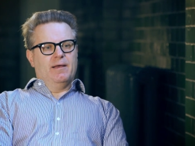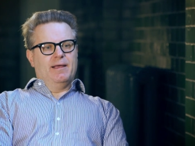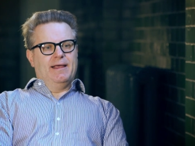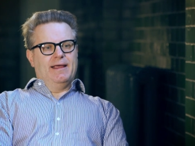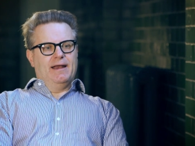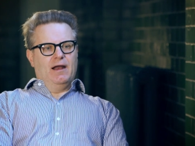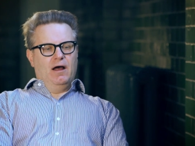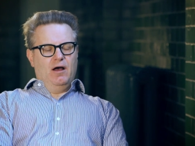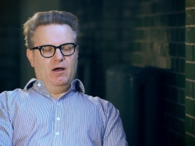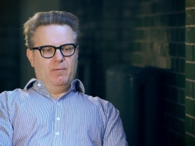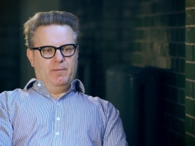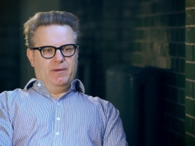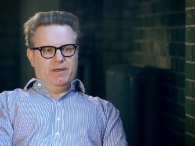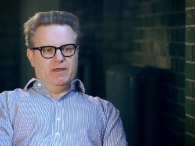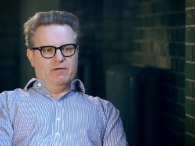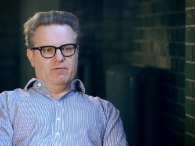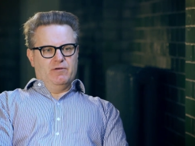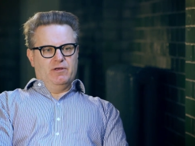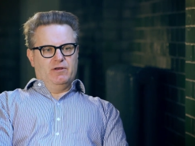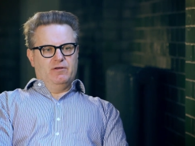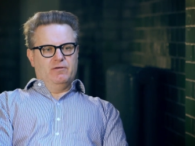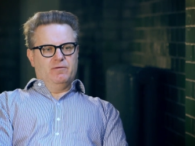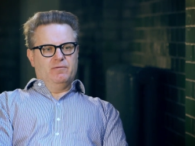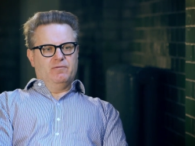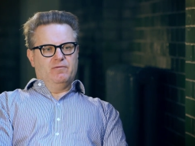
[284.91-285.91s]
In our
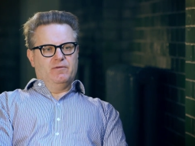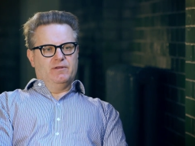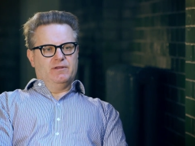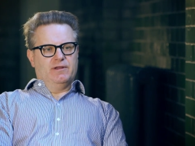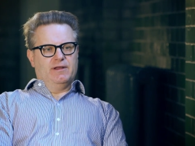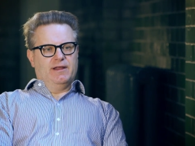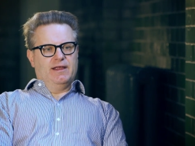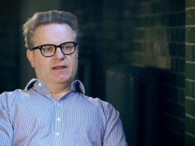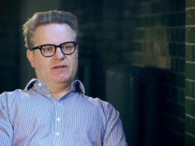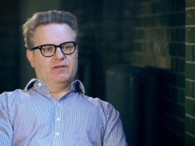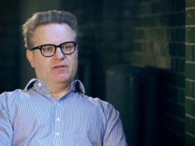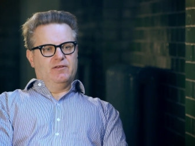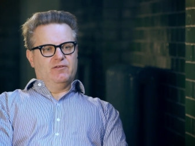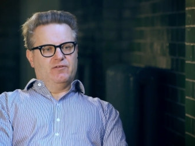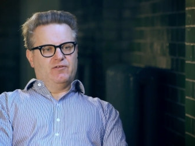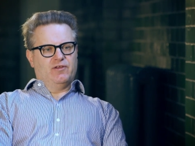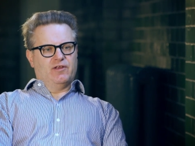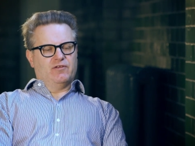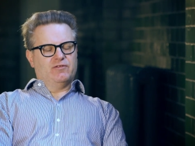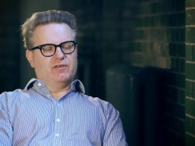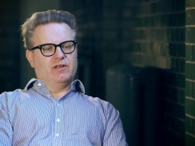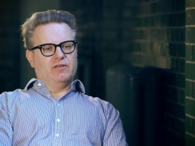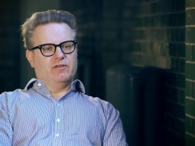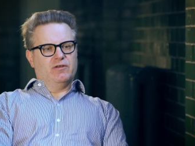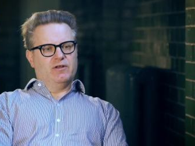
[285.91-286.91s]
period, in the late
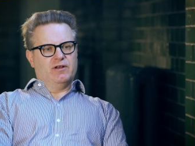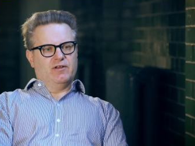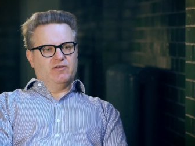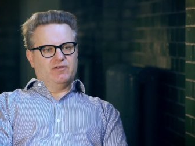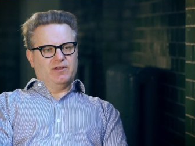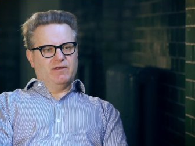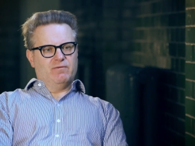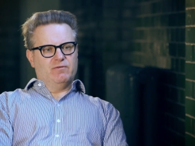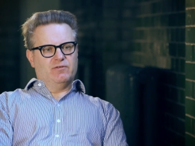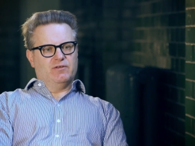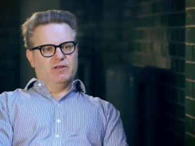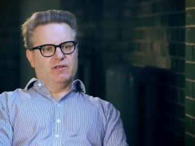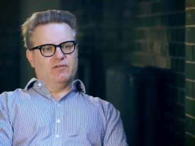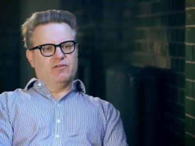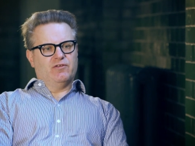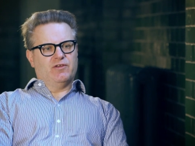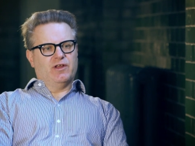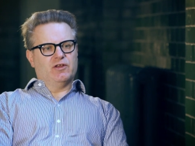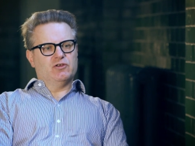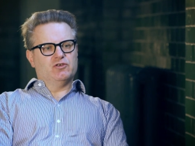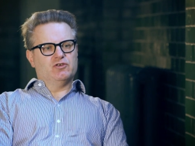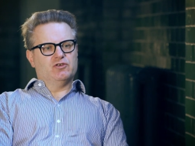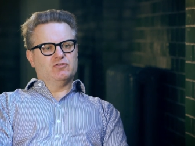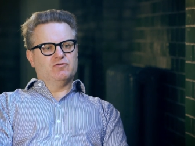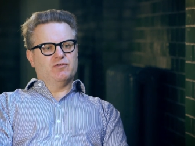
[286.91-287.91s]
16th, early 17th
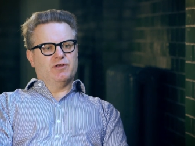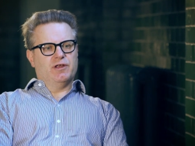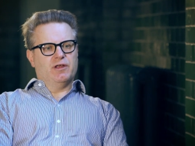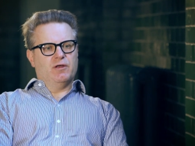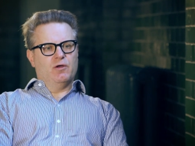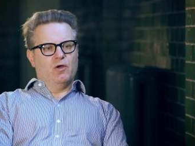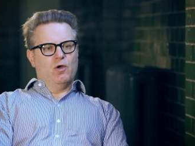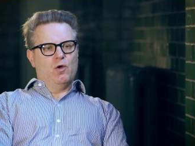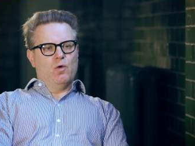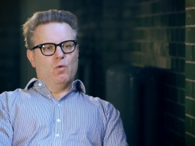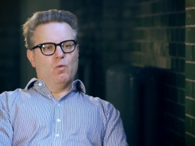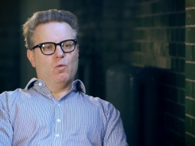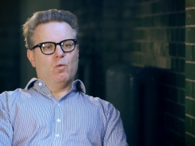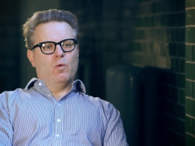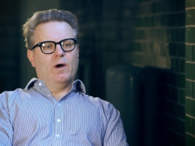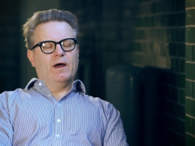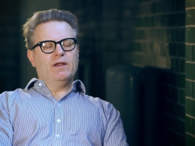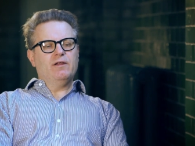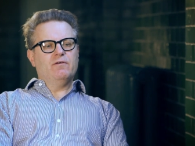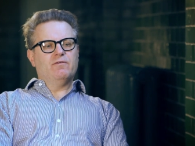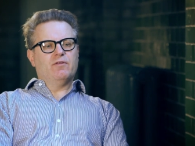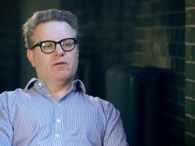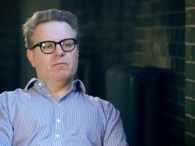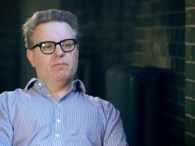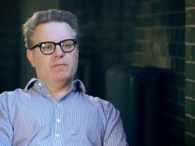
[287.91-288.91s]
century,
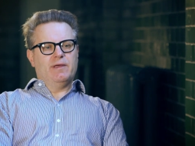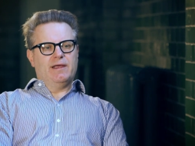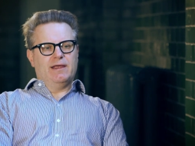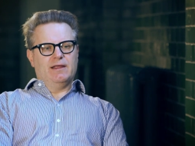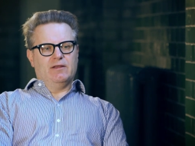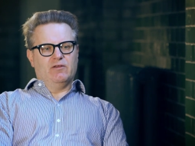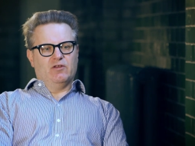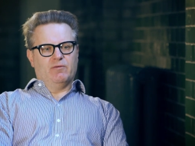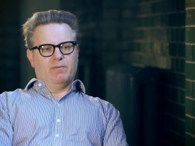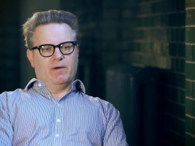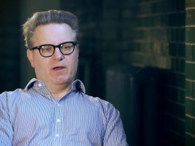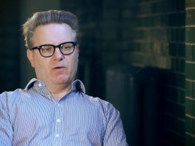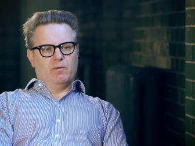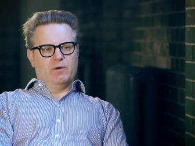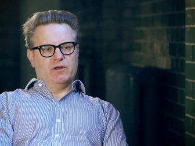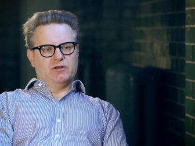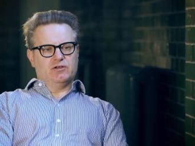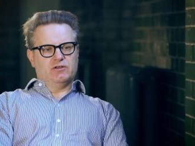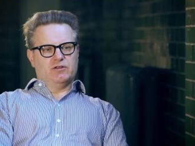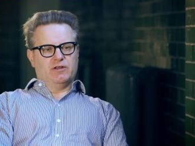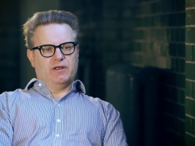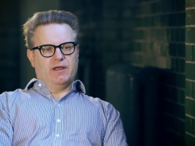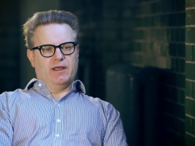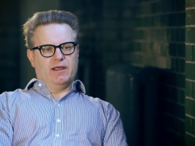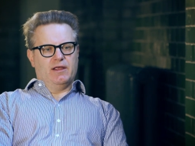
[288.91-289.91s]
one of the means by
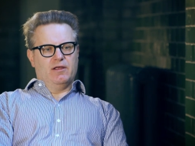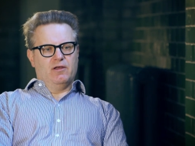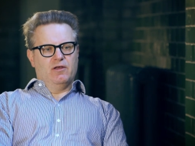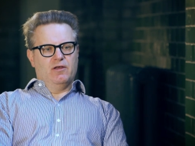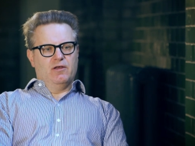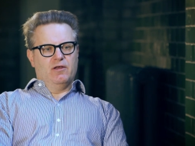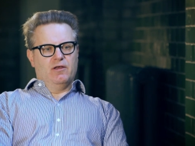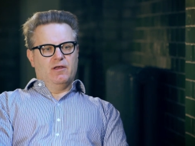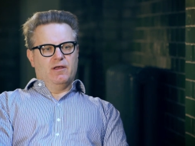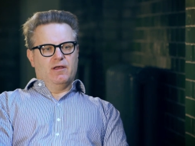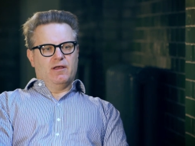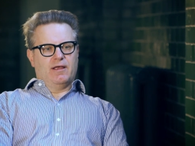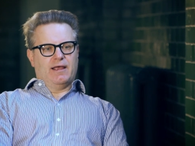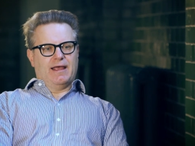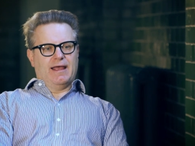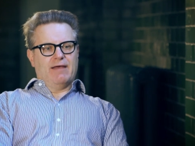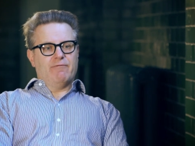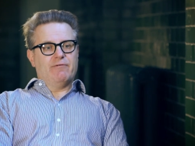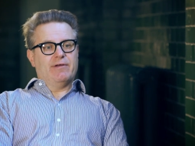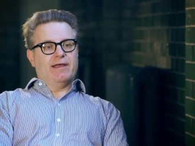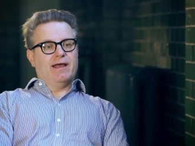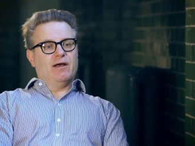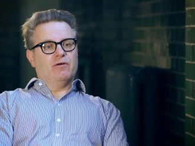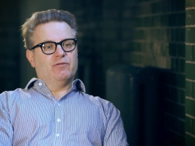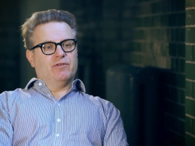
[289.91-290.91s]
which they
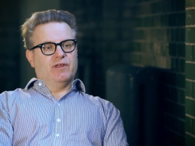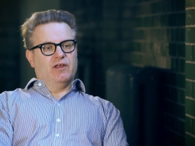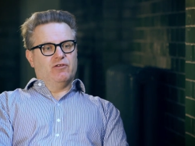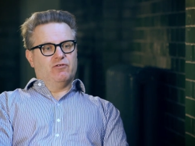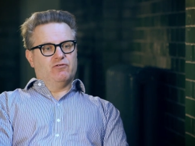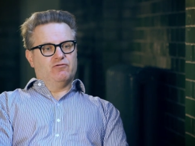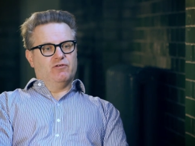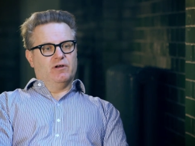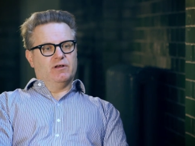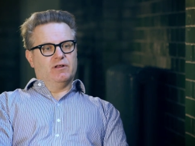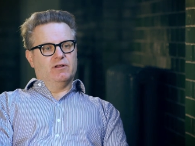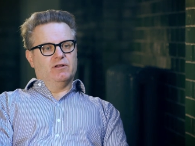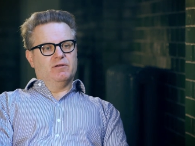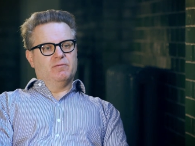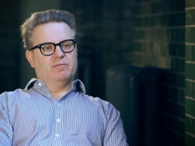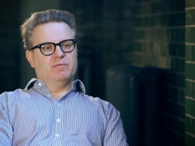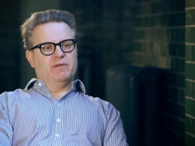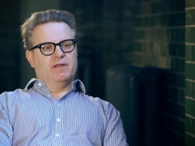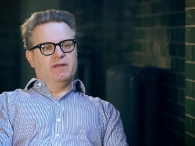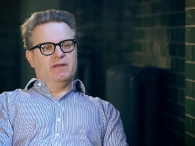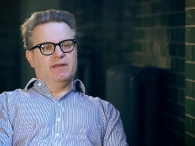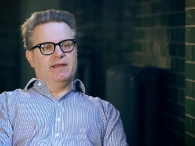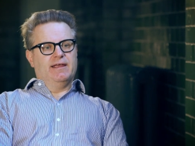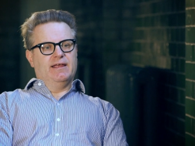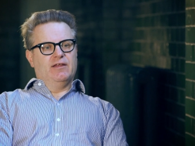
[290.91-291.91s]
carry out their struggle
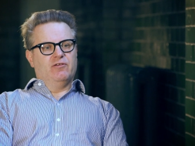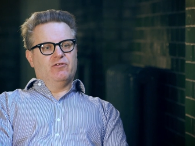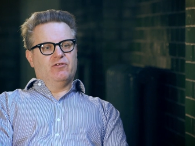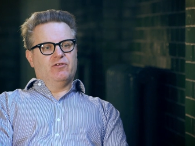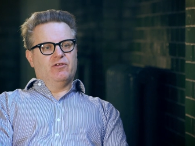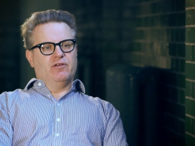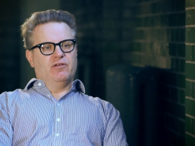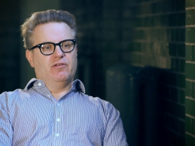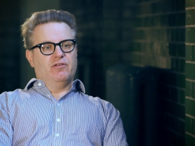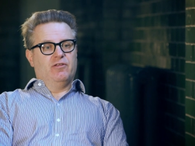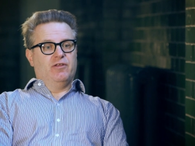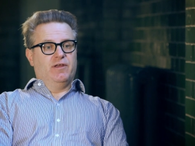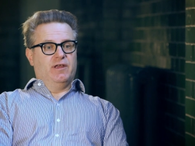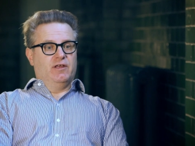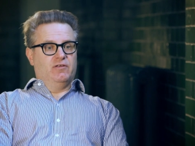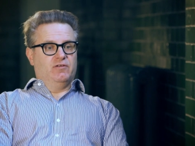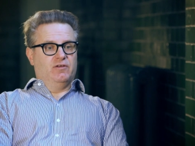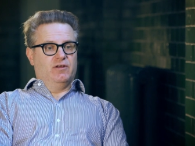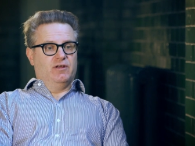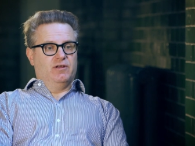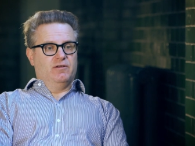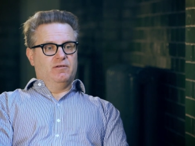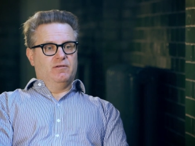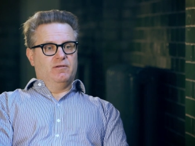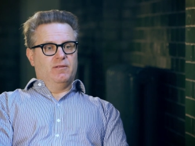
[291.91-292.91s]
is
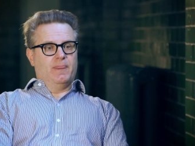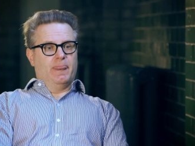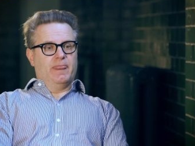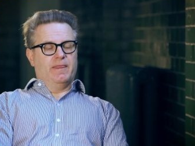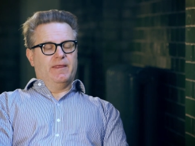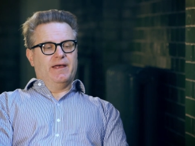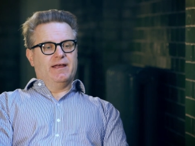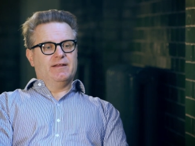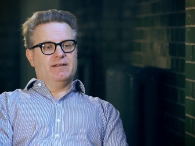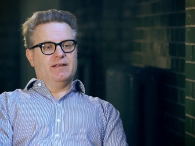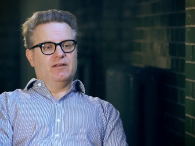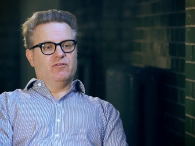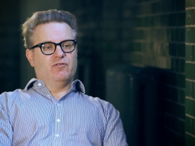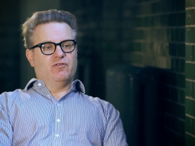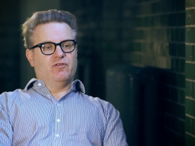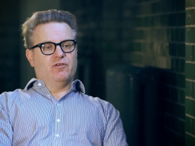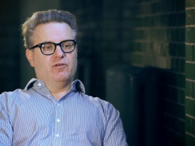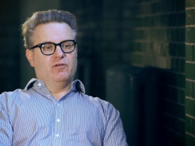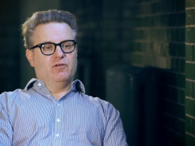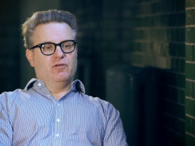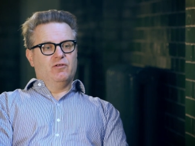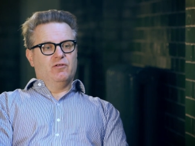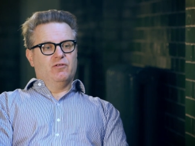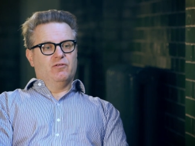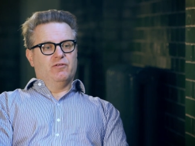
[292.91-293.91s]
theatre. That is,
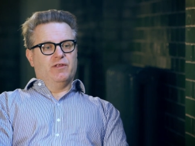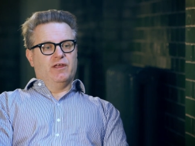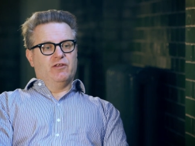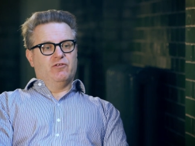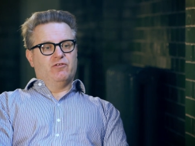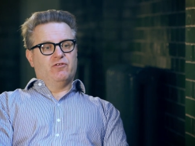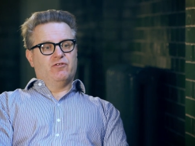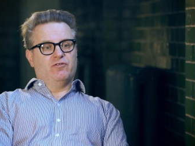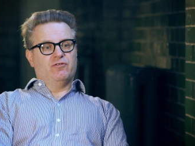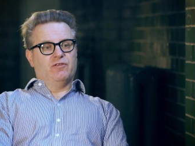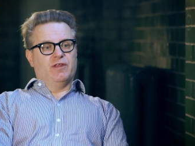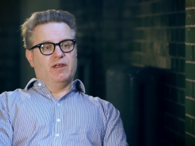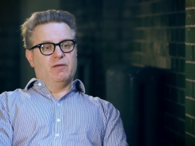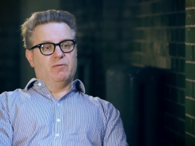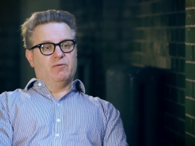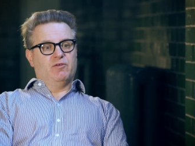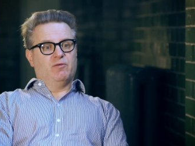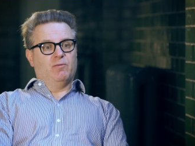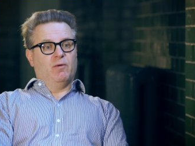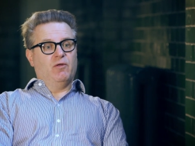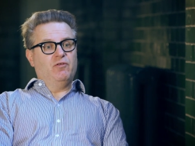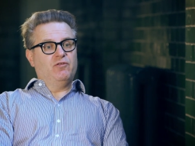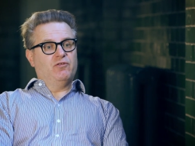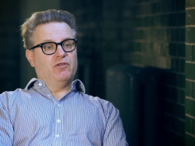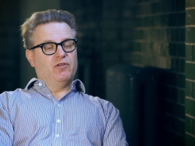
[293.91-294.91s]
they, they
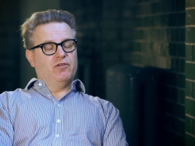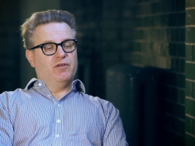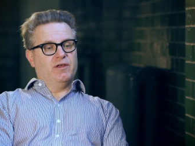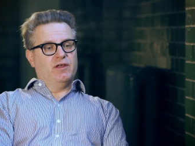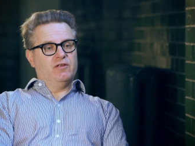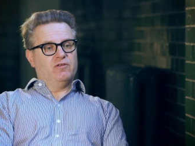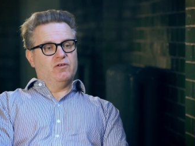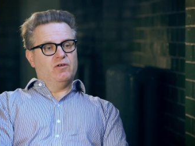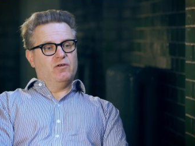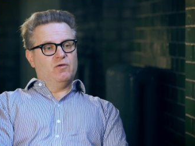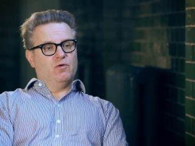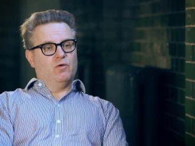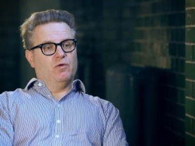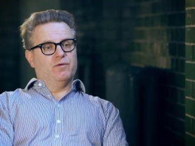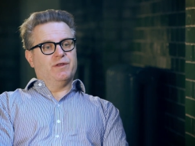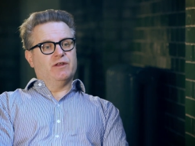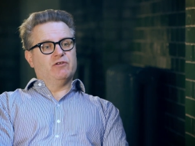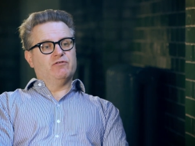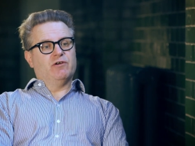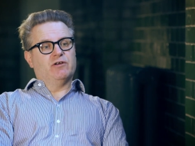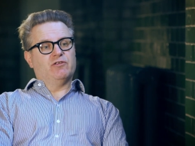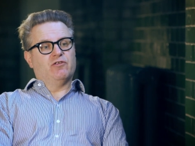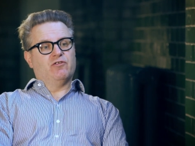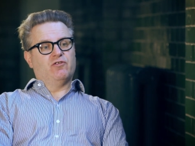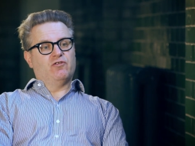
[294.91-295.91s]
sponsor theatre or they
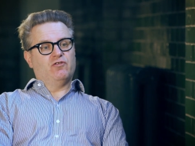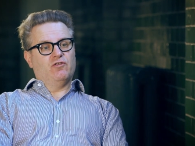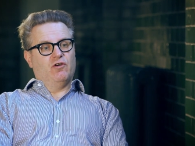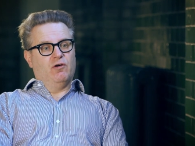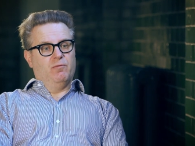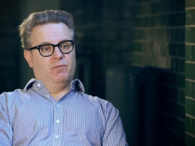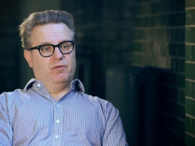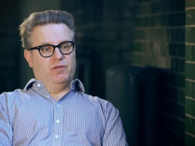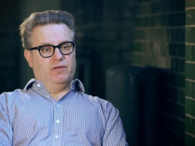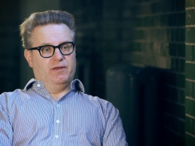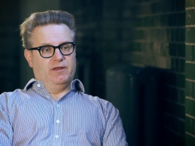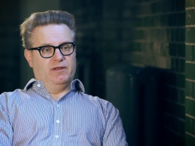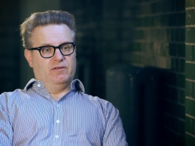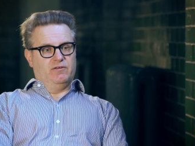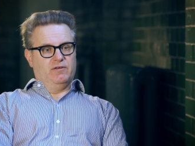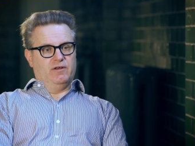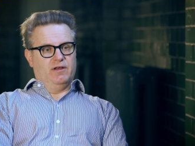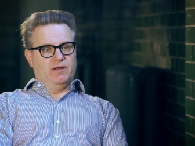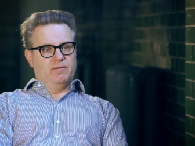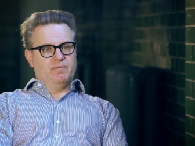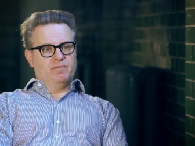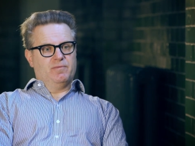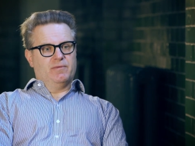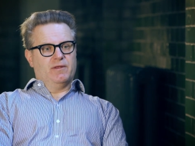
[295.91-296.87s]
try to stop theatre.